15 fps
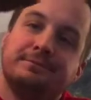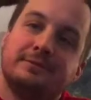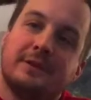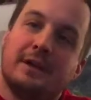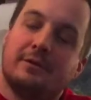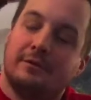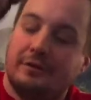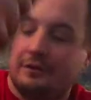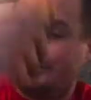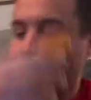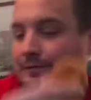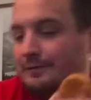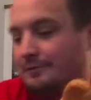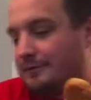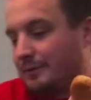I wonder if
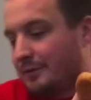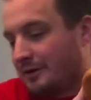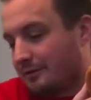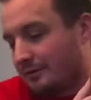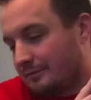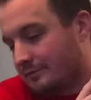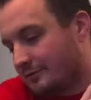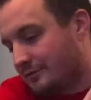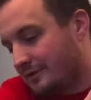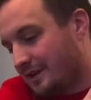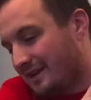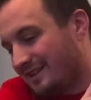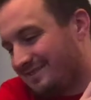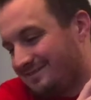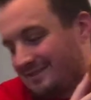the McRib would do that.
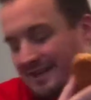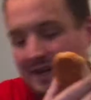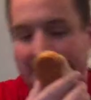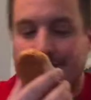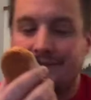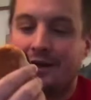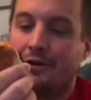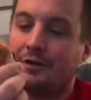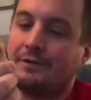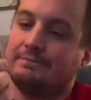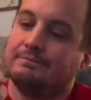Kind of doubt it.